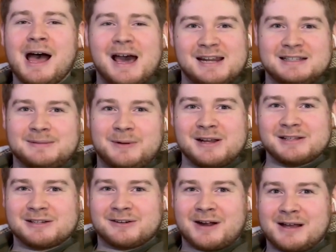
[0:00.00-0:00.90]
An
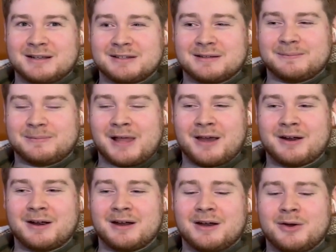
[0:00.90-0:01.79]
experienced
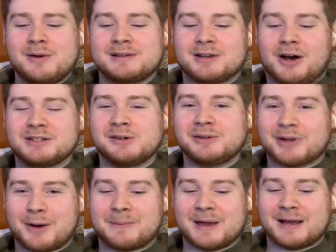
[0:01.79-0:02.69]
player who is also
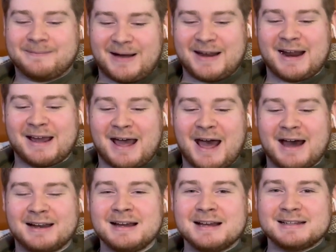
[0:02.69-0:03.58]
LARPing, might I
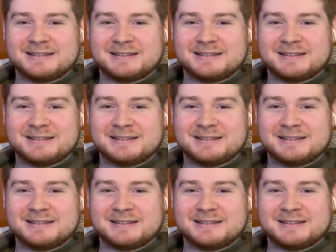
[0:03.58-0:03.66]
add.